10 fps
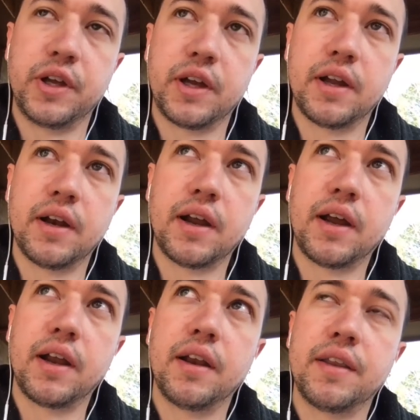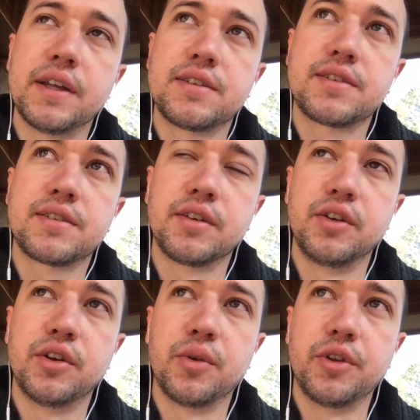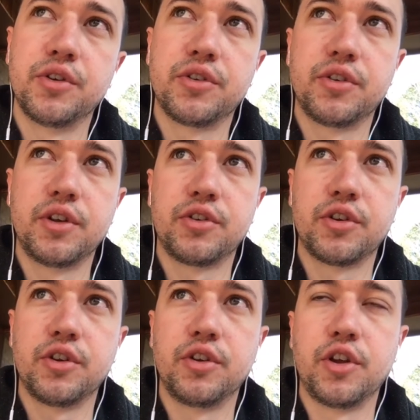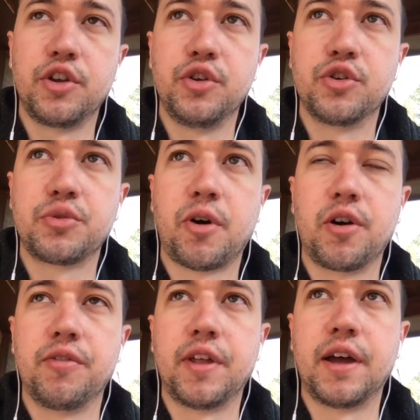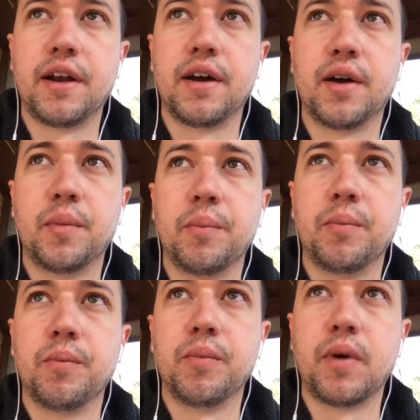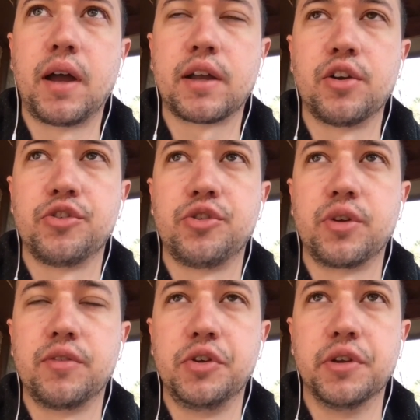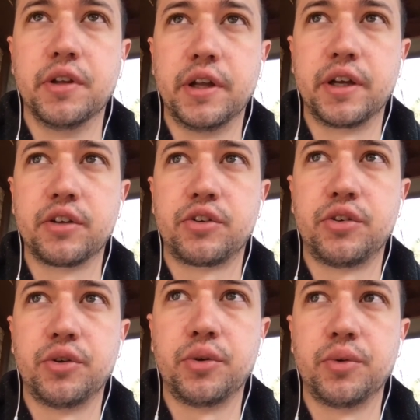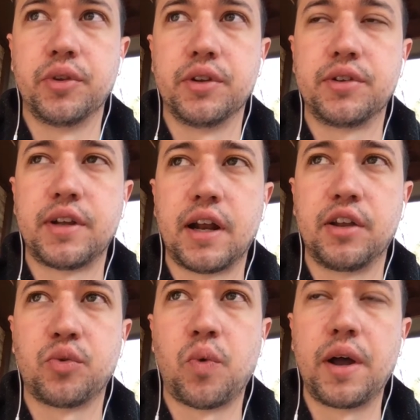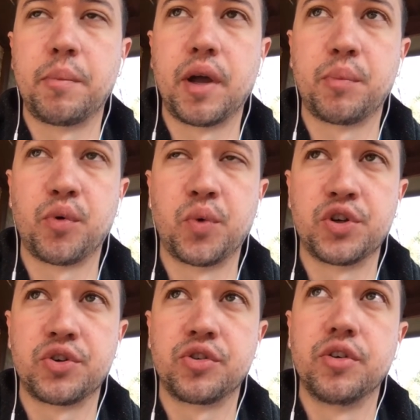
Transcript: And that's, there's a huge part of that. I can also give you the link to the status white paper, which